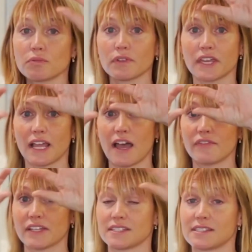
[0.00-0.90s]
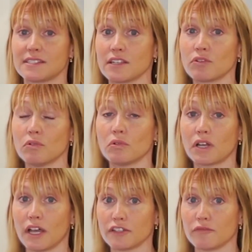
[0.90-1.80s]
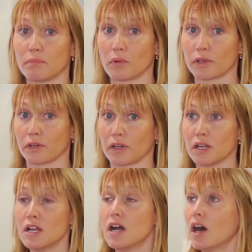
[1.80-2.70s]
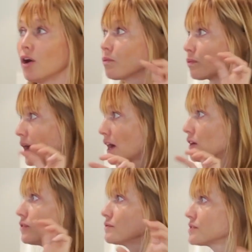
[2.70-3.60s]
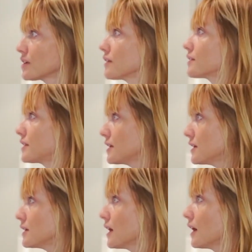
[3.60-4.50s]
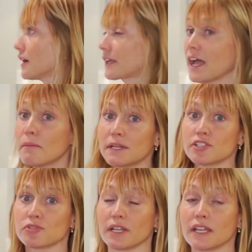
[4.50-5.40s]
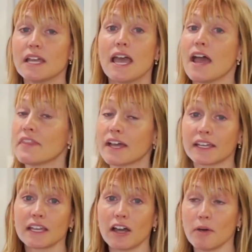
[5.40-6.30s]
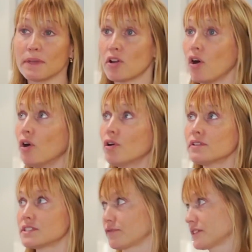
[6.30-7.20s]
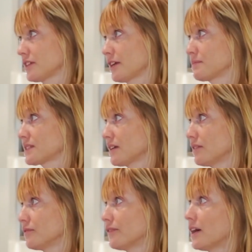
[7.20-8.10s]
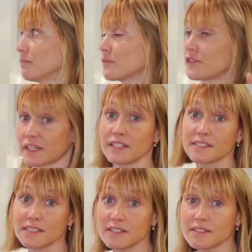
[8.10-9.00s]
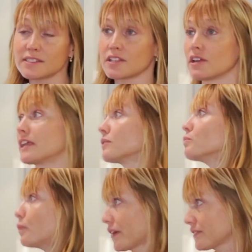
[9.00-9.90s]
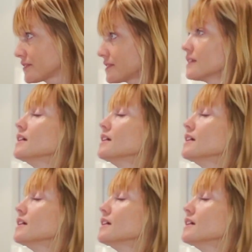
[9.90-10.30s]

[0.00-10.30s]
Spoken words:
where they have that single kind of border around the cabinetry, and that can come in all different types of thicknesses and widths.